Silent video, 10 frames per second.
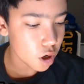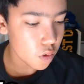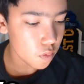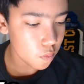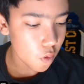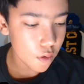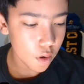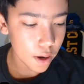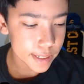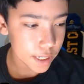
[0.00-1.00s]
what
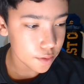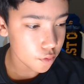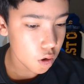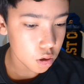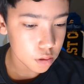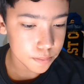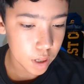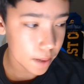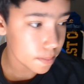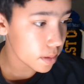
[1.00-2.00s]
I did wrong,
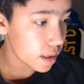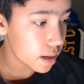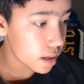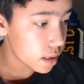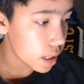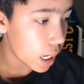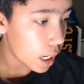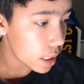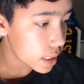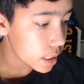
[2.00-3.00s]
but
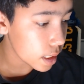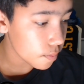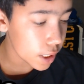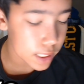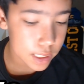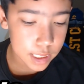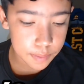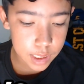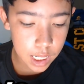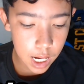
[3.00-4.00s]
for some reason
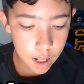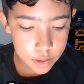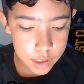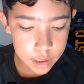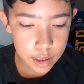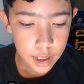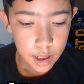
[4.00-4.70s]
tipped Carlton.